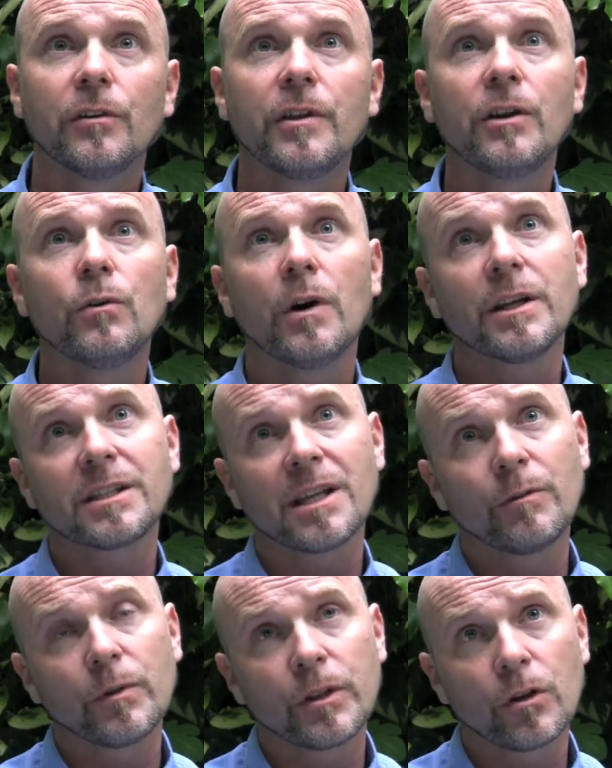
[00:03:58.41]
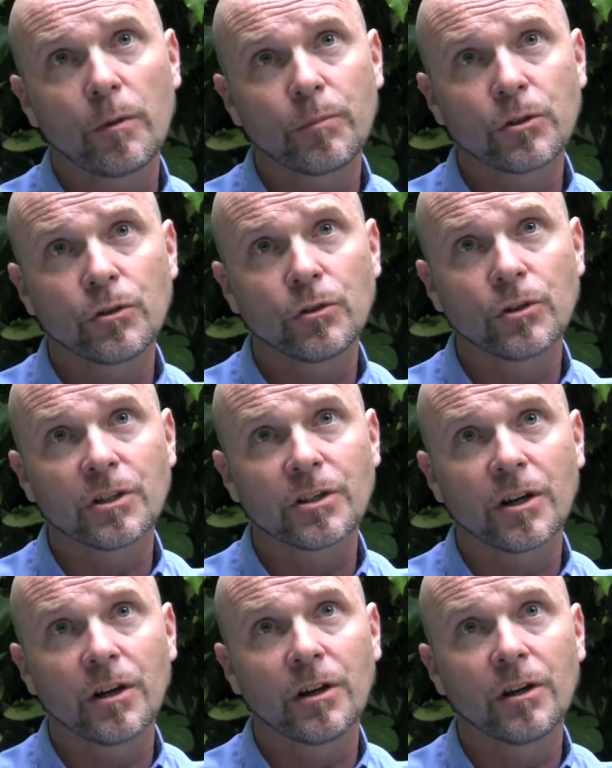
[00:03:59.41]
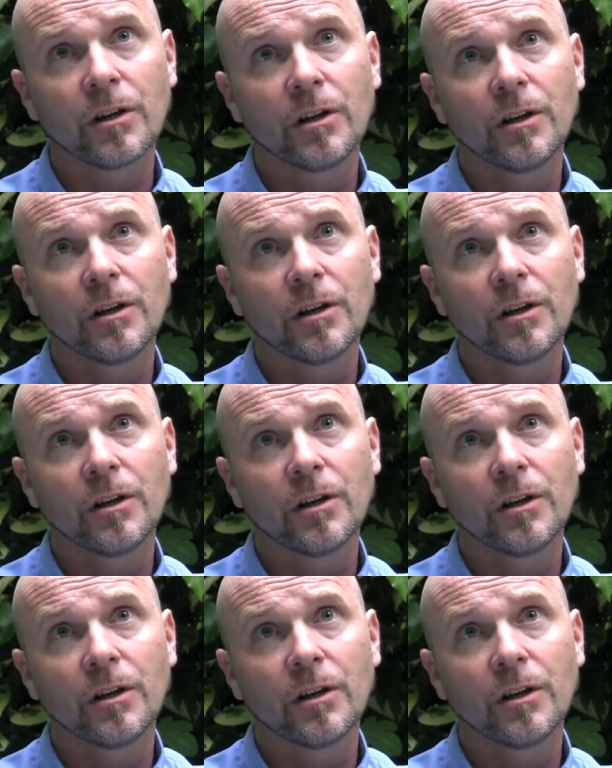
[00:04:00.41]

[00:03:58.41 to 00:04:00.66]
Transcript: then you understand what the opportunities are,